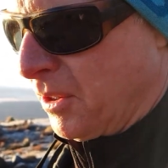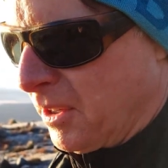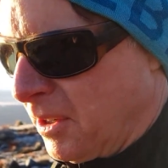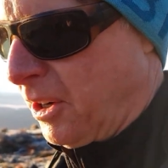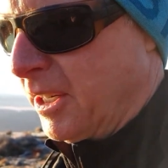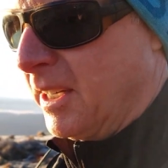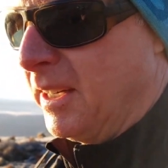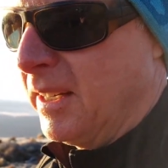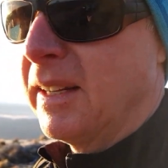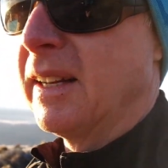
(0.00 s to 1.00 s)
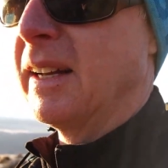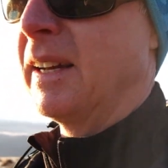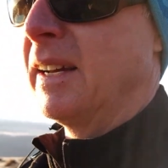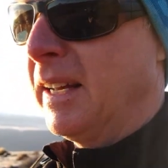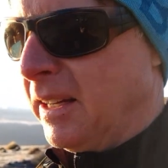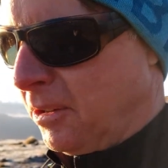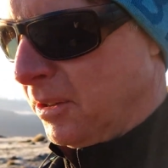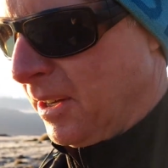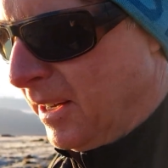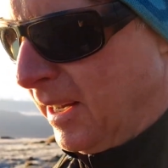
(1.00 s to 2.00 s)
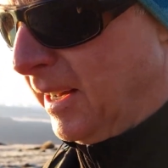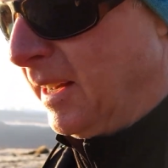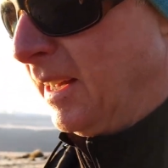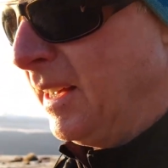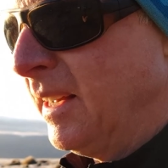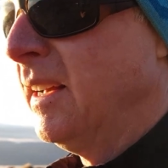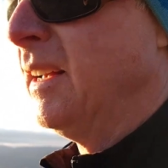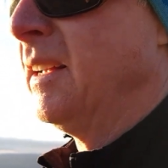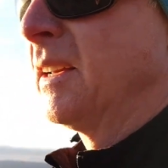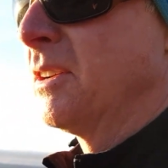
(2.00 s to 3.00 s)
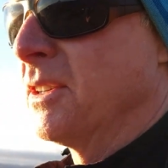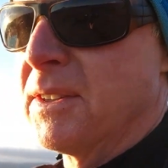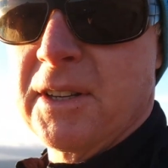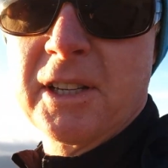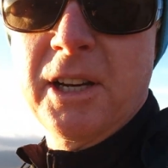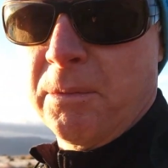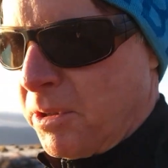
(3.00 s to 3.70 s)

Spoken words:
night held, because I slept